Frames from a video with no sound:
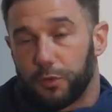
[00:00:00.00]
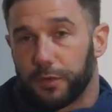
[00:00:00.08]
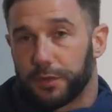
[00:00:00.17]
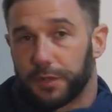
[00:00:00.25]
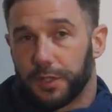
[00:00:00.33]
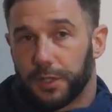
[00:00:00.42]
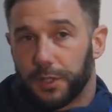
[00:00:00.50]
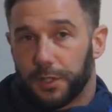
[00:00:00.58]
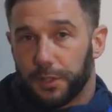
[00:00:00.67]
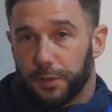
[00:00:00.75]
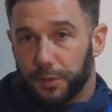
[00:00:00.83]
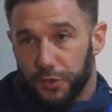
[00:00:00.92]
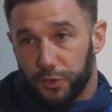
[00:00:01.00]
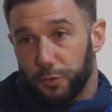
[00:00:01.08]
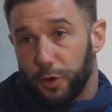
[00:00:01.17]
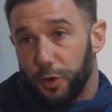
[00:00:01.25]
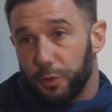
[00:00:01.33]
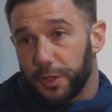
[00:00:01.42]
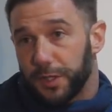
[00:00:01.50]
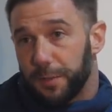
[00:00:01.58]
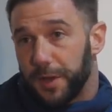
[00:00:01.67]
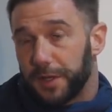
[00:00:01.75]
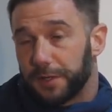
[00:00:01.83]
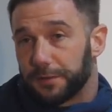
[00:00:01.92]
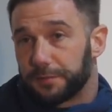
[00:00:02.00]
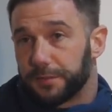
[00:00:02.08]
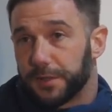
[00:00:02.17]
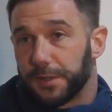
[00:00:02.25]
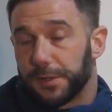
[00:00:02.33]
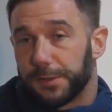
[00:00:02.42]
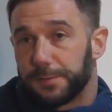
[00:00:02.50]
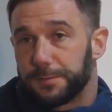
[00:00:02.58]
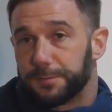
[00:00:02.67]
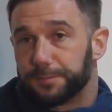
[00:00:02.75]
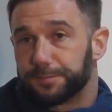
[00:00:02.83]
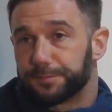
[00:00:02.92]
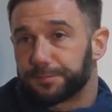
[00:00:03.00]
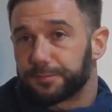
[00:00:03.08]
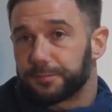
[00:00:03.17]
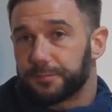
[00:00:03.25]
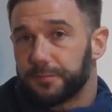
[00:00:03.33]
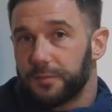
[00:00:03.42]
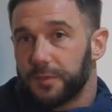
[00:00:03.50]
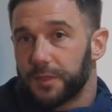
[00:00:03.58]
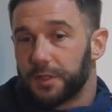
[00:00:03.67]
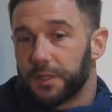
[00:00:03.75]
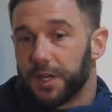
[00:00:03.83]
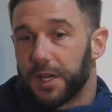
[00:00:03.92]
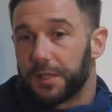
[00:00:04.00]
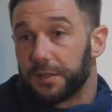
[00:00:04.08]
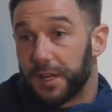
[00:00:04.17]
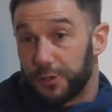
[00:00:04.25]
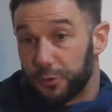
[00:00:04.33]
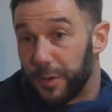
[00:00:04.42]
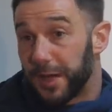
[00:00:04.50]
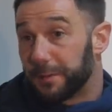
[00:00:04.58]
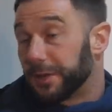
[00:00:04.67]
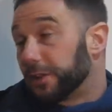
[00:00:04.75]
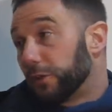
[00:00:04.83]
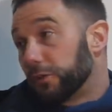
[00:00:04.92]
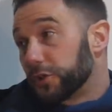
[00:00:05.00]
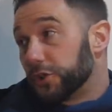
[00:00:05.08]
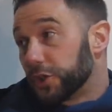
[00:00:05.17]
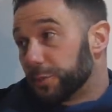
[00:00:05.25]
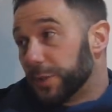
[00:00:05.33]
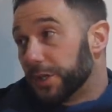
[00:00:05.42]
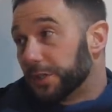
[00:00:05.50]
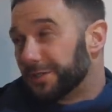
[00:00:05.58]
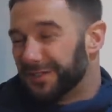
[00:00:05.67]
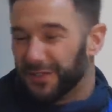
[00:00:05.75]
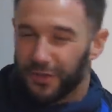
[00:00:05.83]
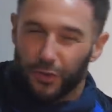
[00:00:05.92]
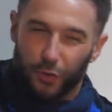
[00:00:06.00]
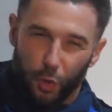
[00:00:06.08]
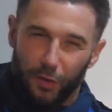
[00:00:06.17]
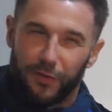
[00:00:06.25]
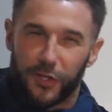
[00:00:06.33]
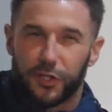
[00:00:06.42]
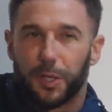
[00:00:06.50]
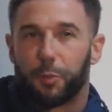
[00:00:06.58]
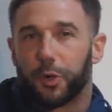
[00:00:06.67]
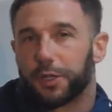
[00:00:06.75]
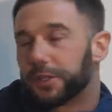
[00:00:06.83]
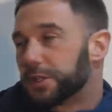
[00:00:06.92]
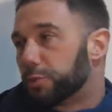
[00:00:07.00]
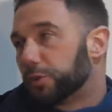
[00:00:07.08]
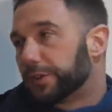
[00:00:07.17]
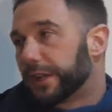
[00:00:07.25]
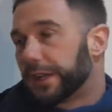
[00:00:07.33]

COVID, but a Zoom call with the committee. Um, and Andrew Barrowman had obviously just been no officially appointed the sporting